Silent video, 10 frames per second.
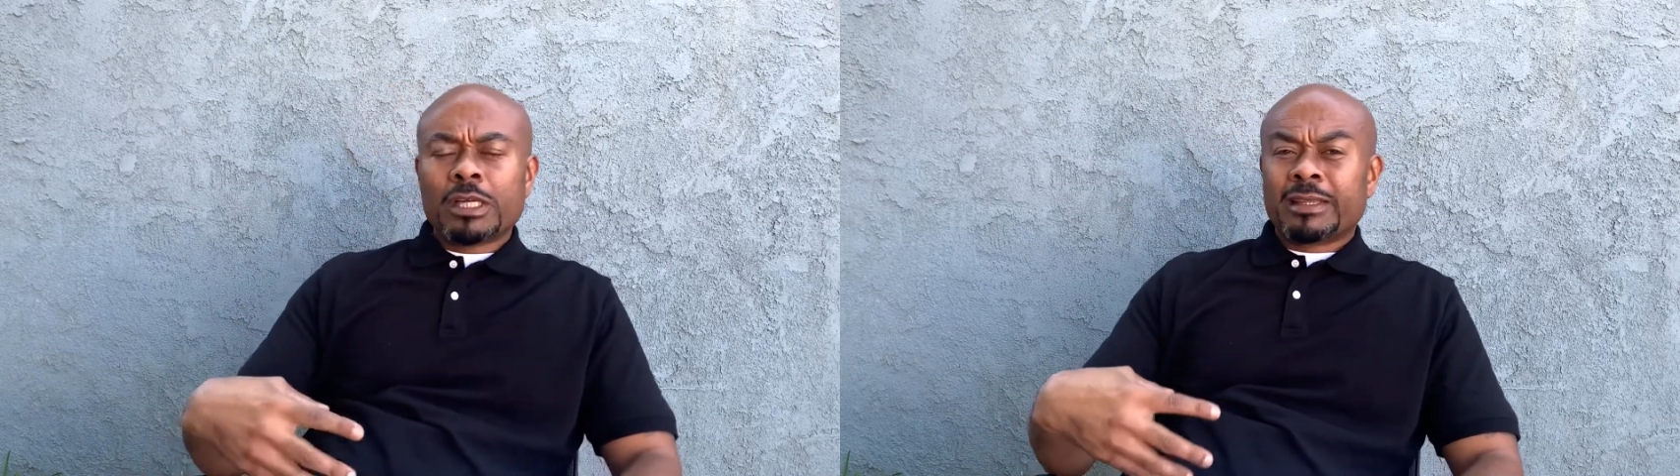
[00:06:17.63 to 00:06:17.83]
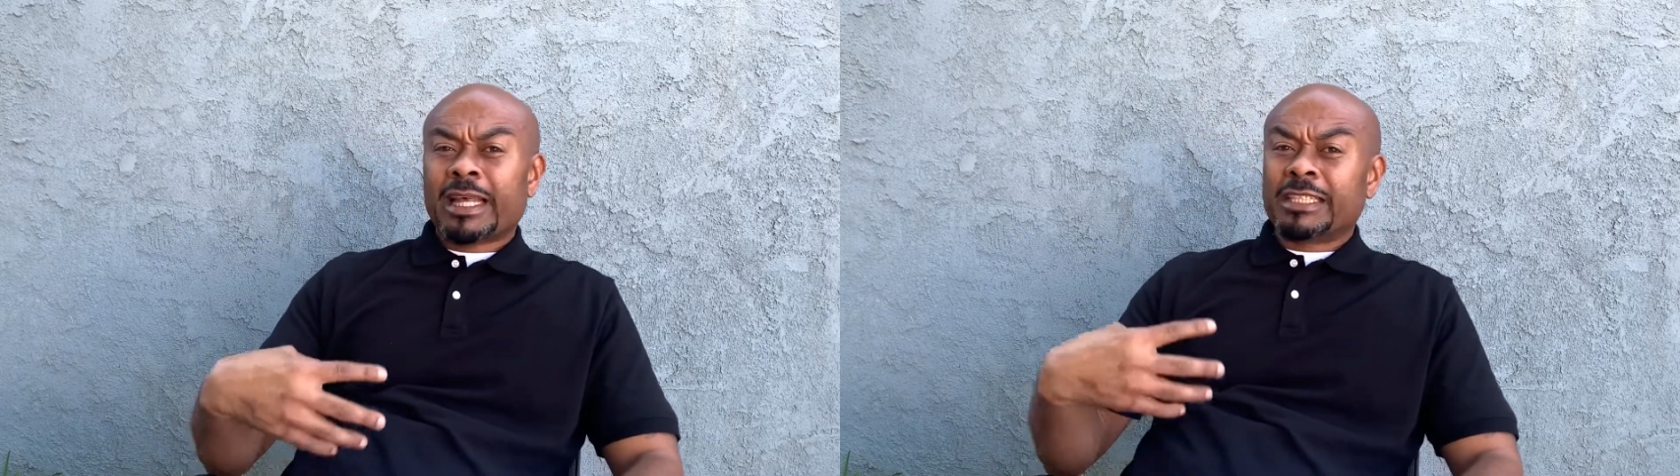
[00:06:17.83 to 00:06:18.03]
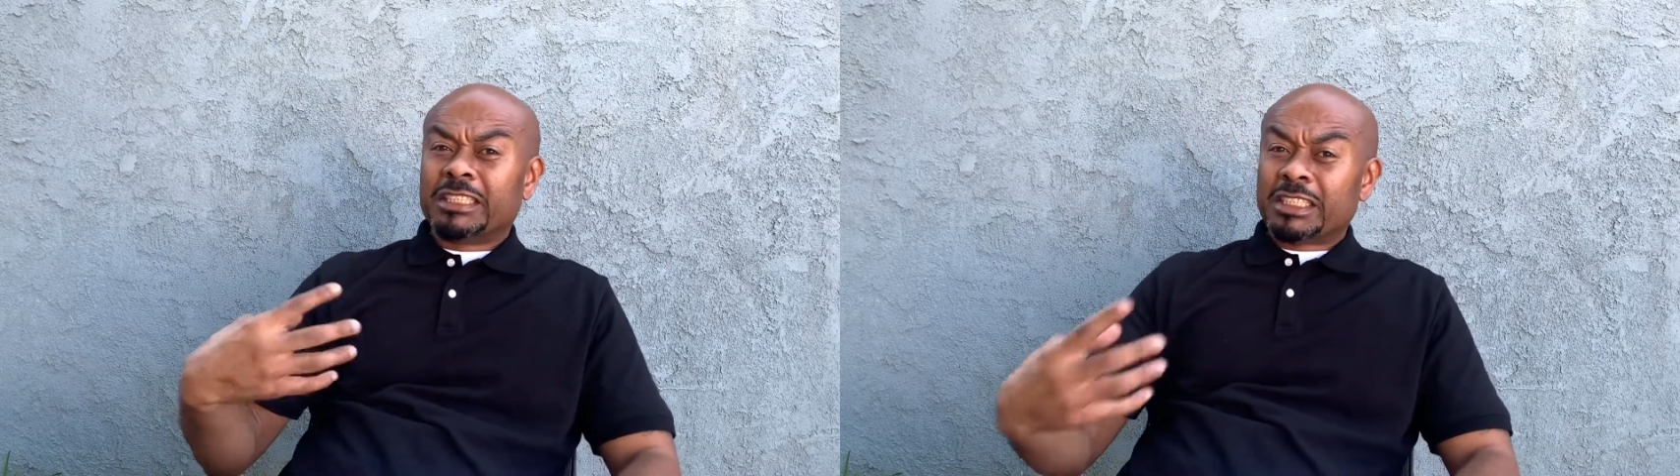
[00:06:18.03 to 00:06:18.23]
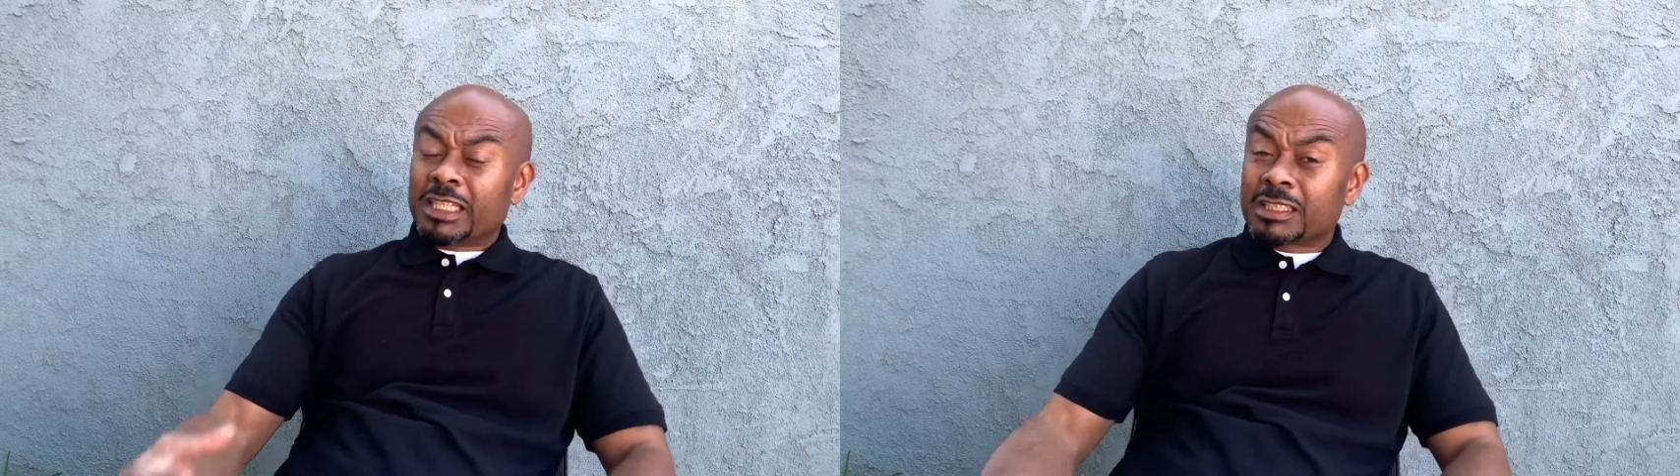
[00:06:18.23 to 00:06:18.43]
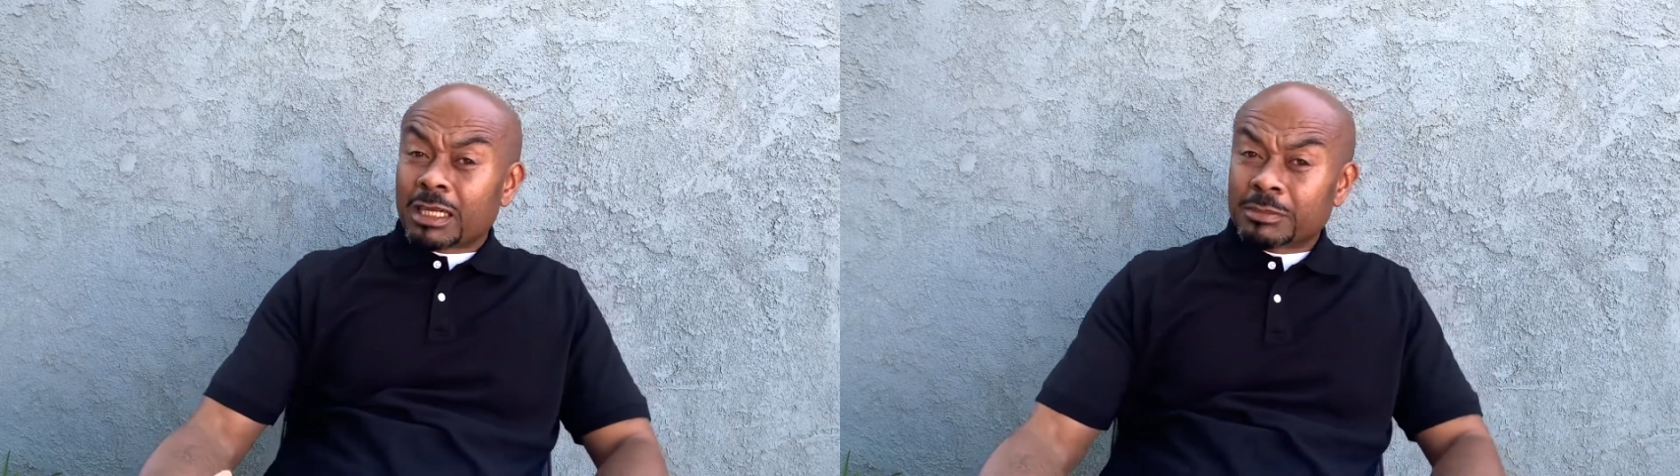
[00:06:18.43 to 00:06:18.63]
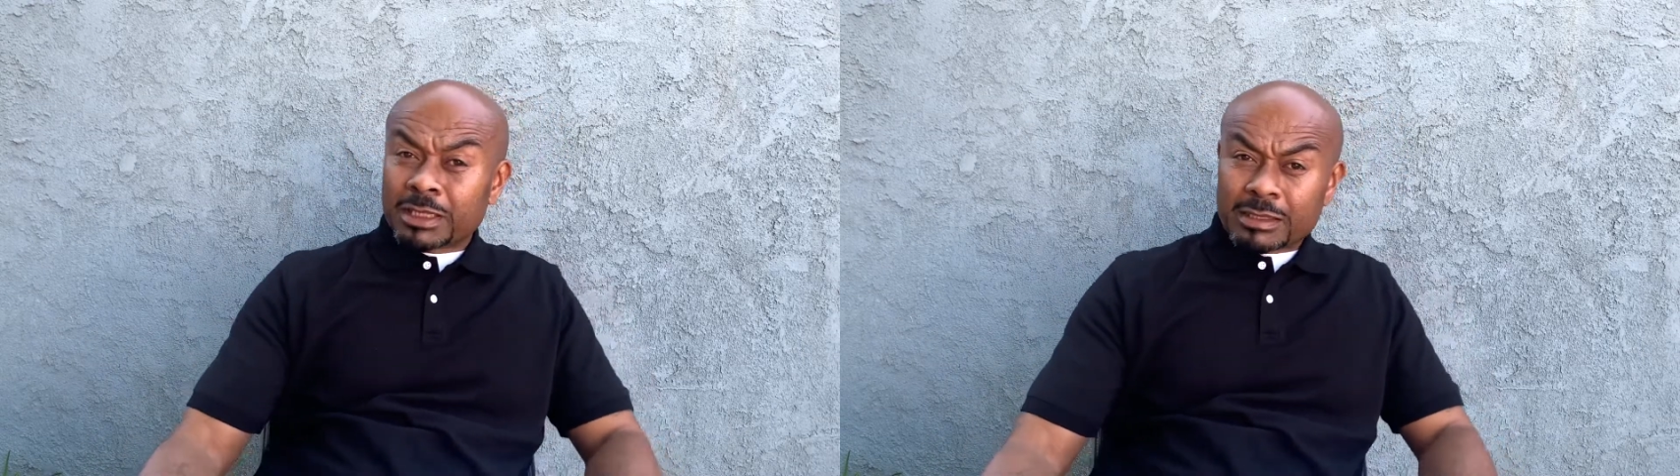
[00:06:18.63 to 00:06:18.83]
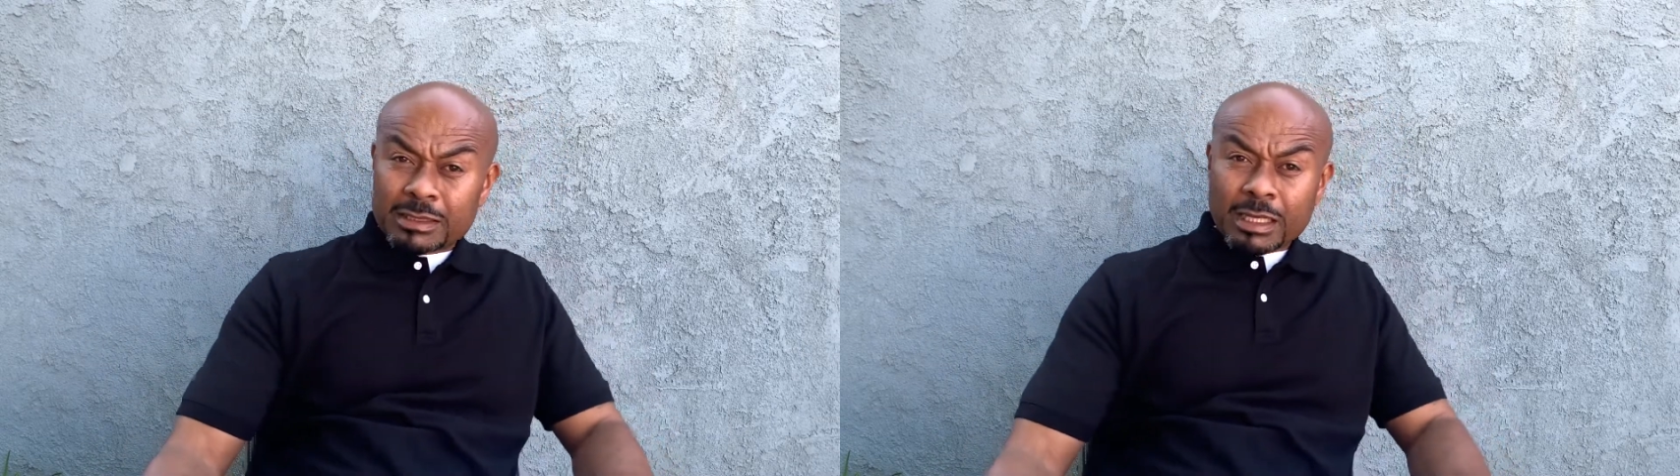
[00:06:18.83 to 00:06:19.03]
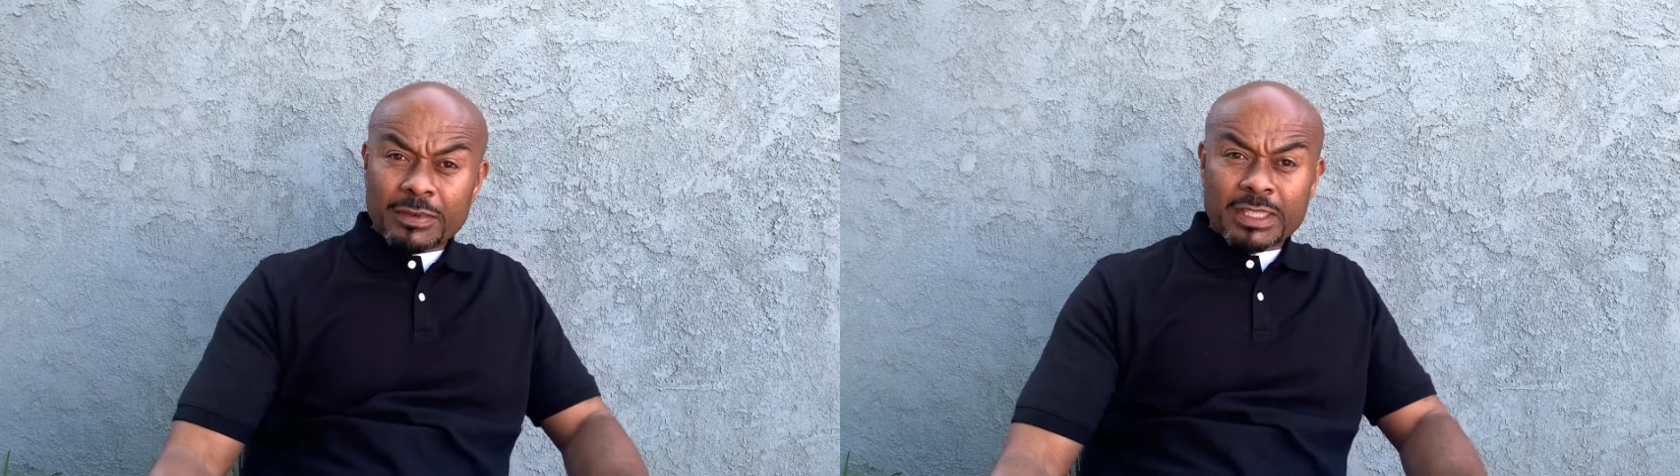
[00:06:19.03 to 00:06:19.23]
that just come to the
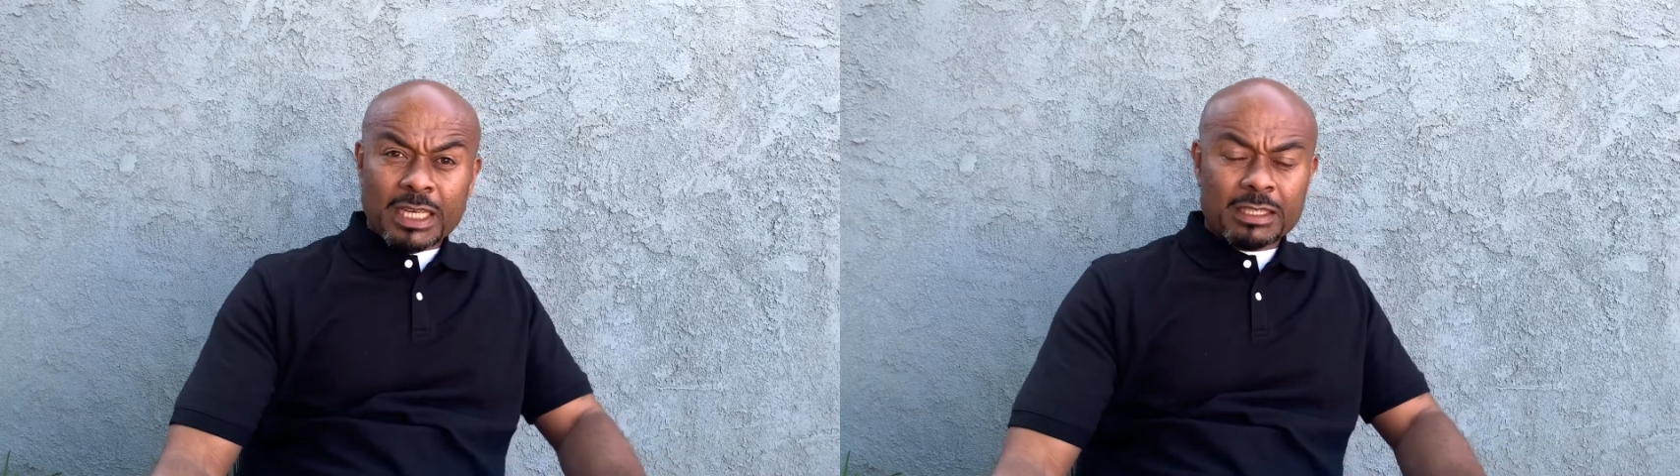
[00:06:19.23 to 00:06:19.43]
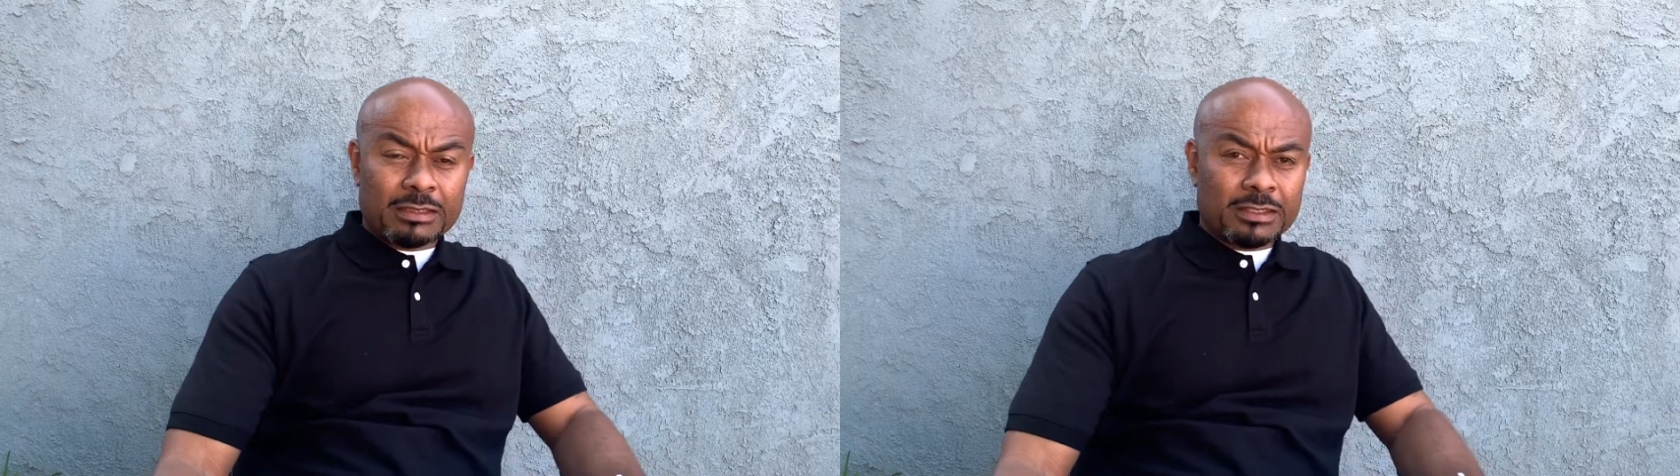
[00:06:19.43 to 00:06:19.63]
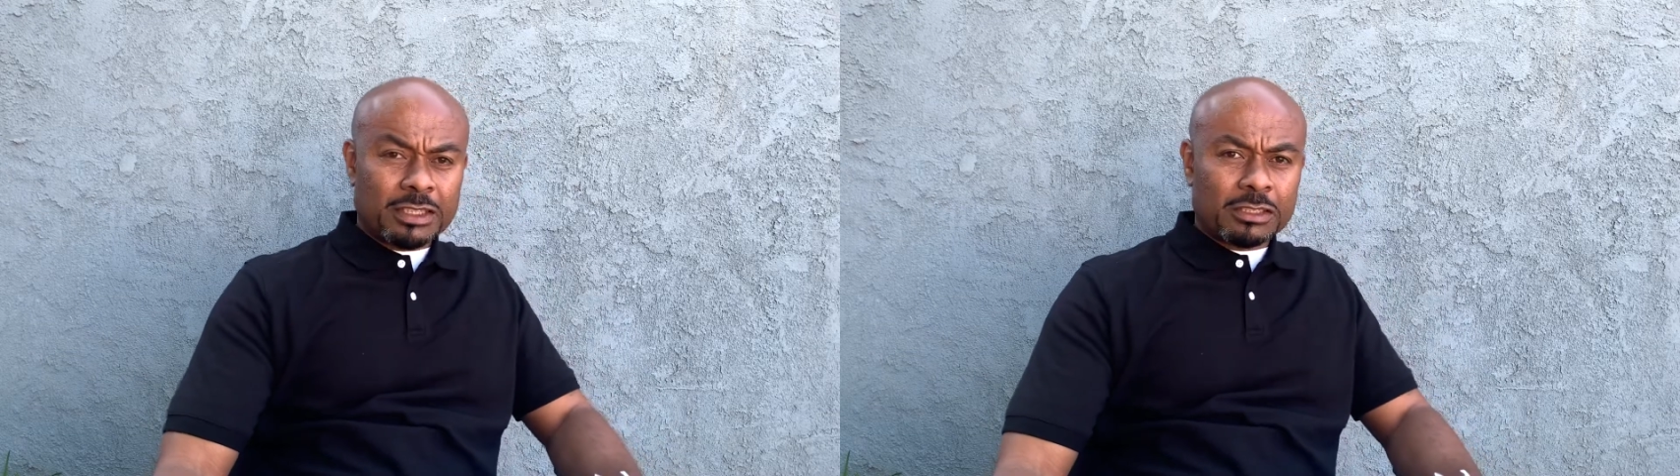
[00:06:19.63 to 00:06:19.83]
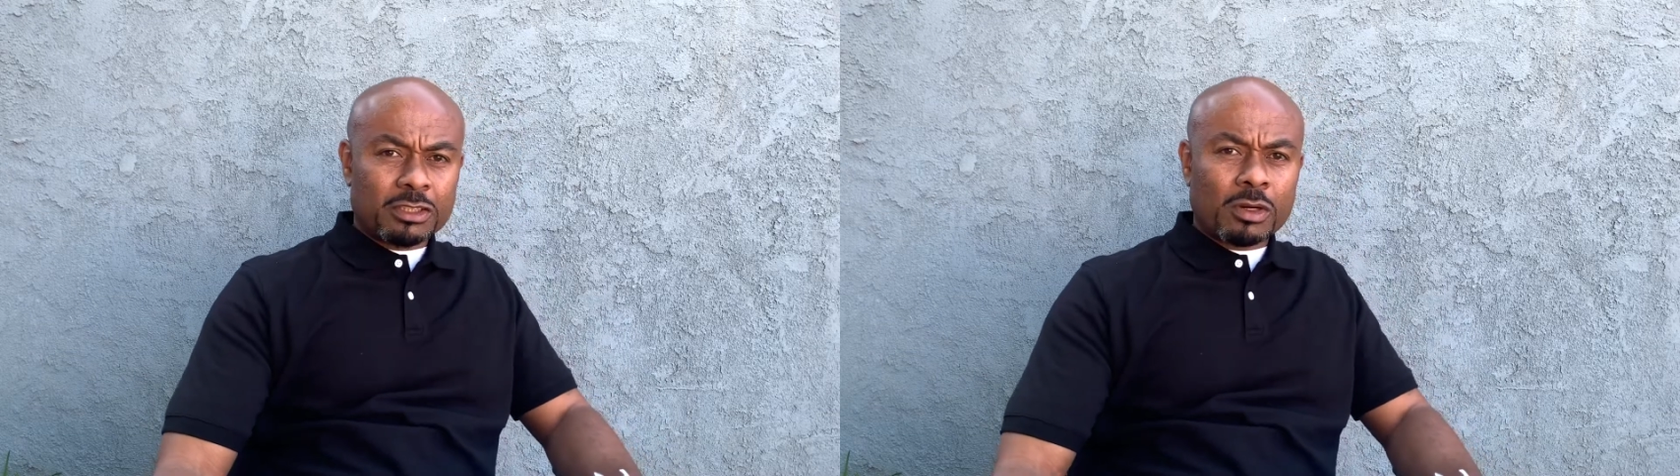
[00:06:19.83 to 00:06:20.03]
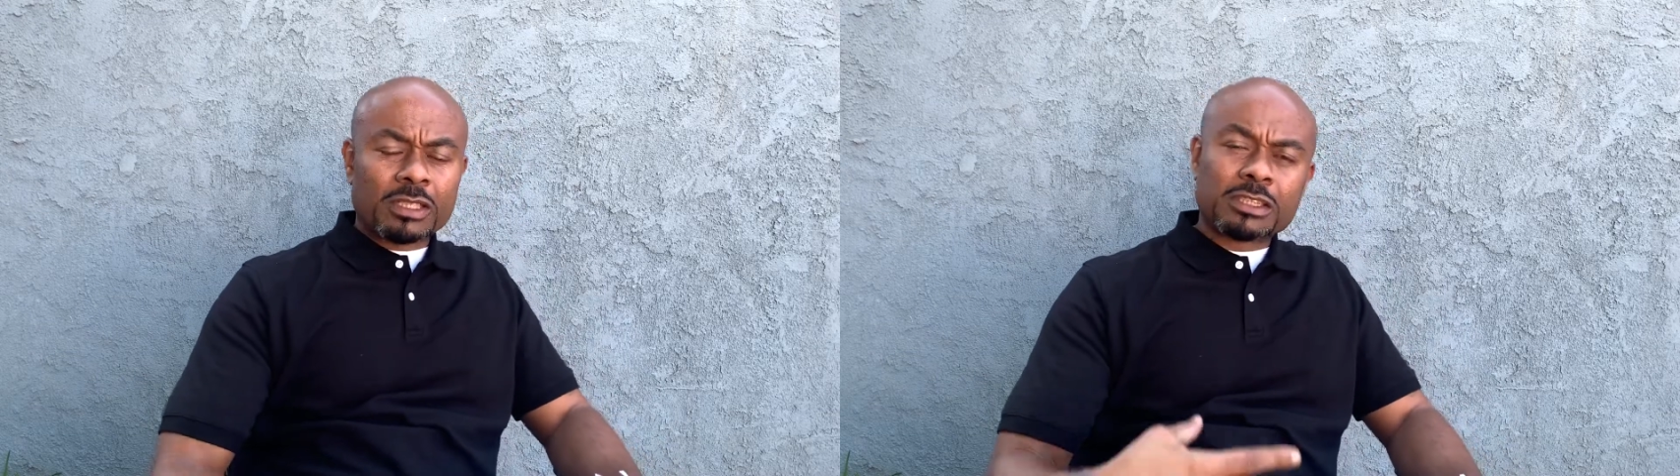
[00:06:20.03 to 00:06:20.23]
saving knowledge of Jesus Christ.